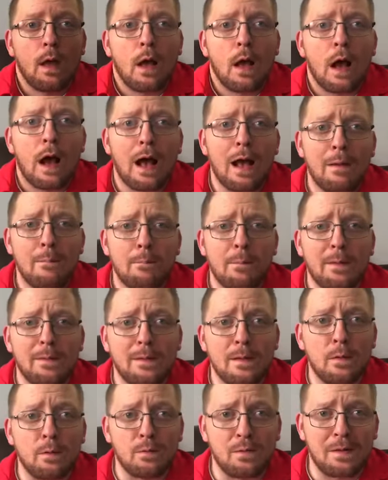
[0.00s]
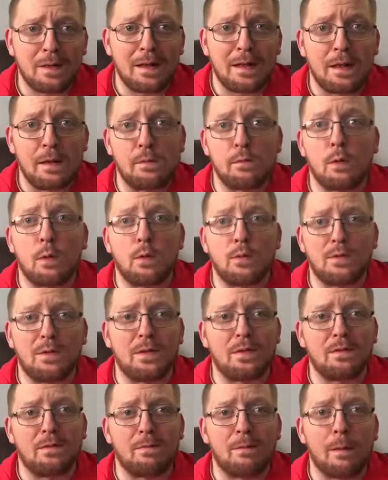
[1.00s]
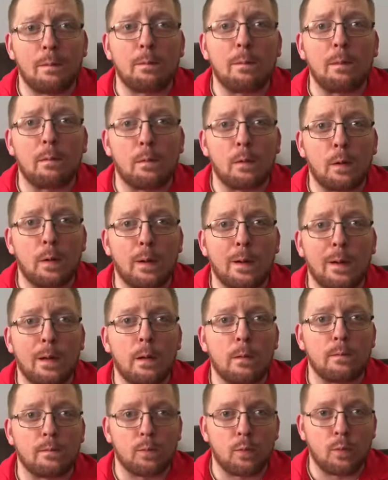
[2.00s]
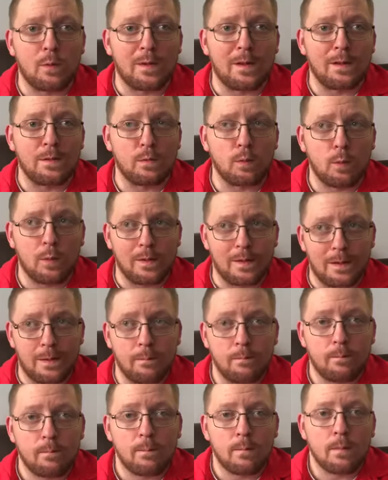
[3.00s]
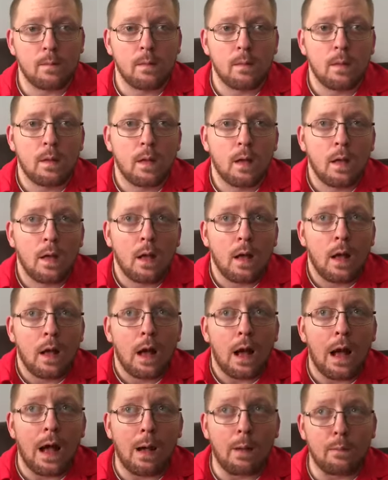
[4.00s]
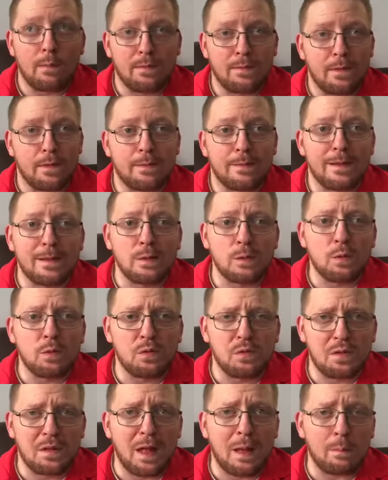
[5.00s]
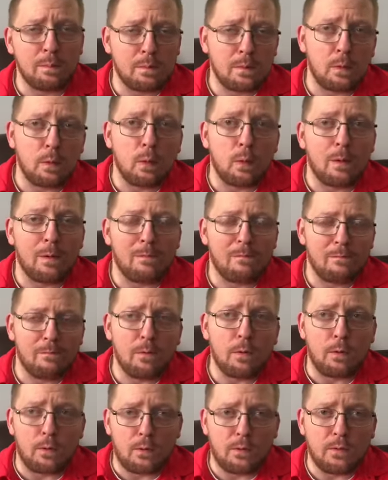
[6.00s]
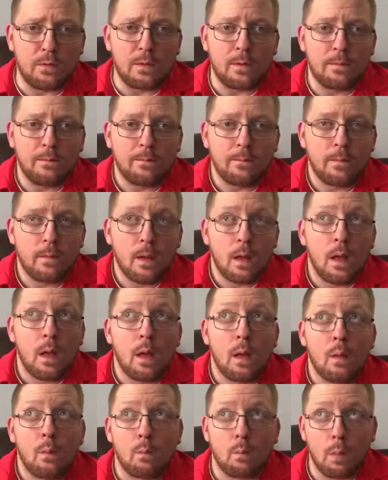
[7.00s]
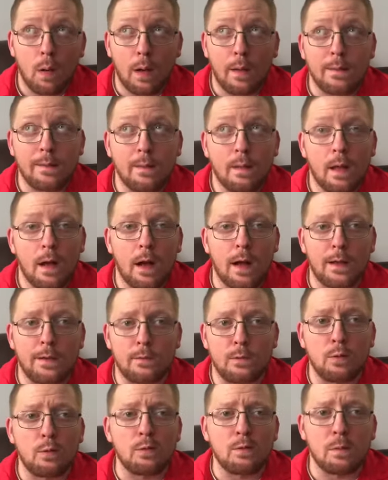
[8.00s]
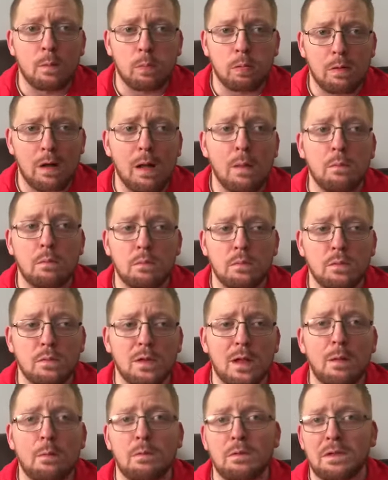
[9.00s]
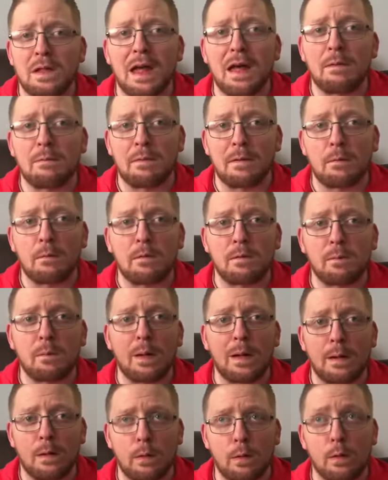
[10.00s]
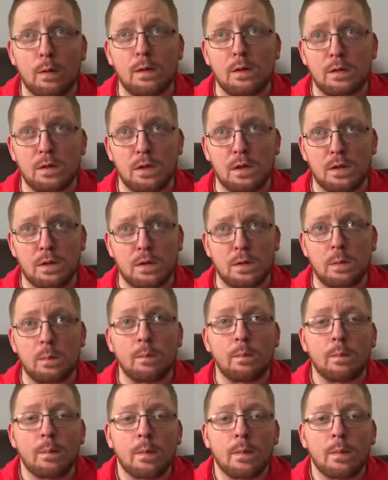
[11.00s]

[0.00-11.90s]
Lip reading: I've been using Hero since February of 2020. I was a little skeptical at first, but I knew the problems I was having with my current system,